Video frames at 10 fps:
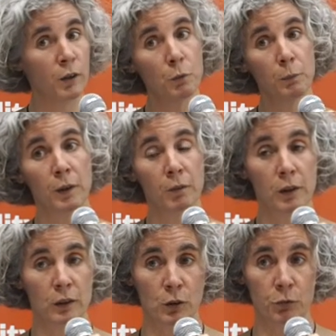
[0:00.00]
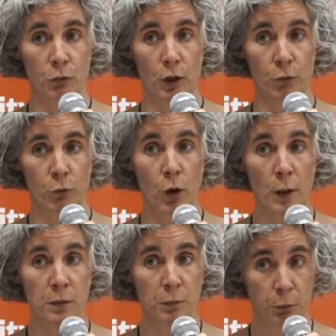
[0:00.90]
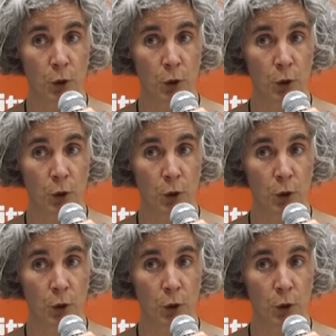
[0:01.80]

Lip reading: new myriad of web